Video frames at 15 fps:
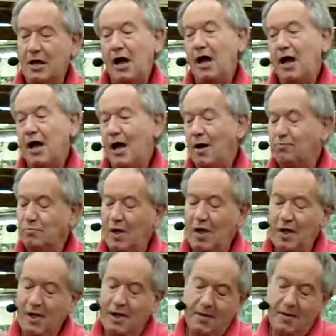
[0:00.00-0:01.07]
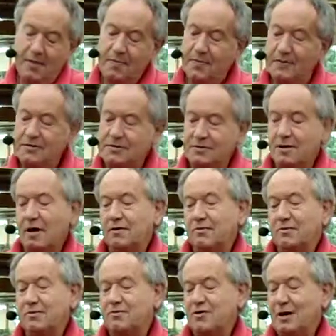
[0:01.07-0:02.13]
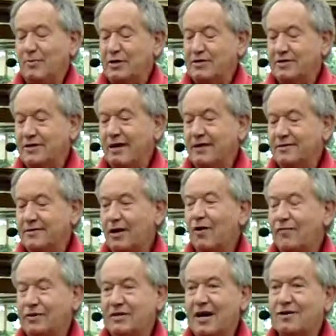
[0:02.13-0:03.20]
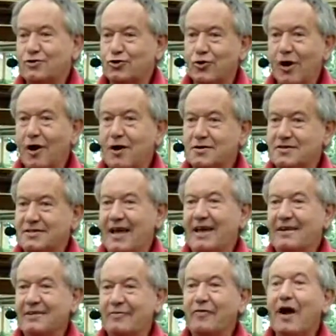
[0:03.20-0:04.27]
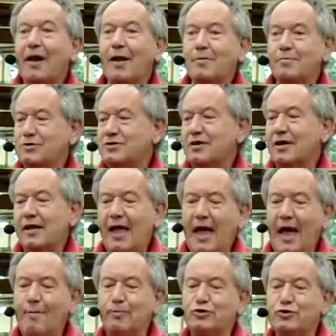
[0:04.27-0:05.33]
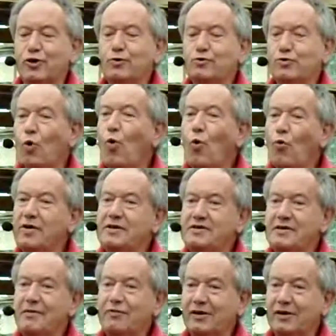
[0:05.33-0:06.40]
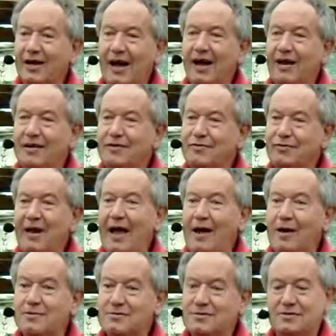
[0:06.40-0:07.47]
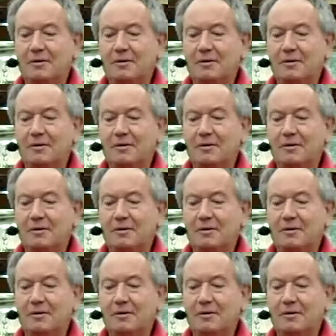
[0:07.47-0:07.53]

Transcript: to some extent, a lot of the Dutch growers then developed and produced all the different coloured flowers.